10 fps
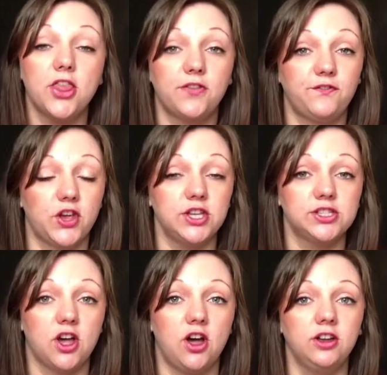The first
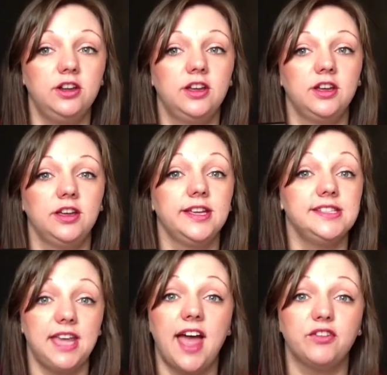con
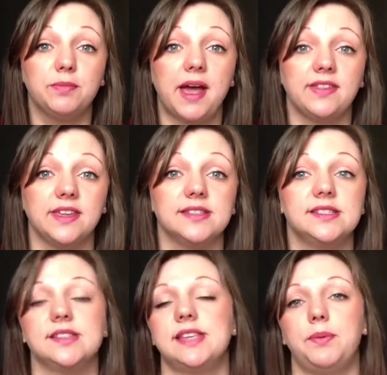is you have to buy the
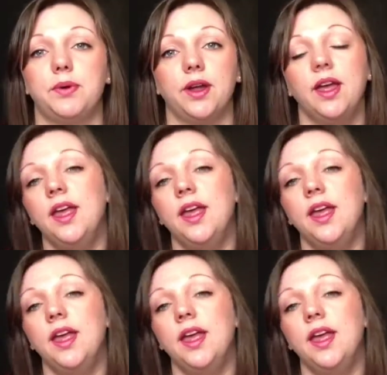insert separate.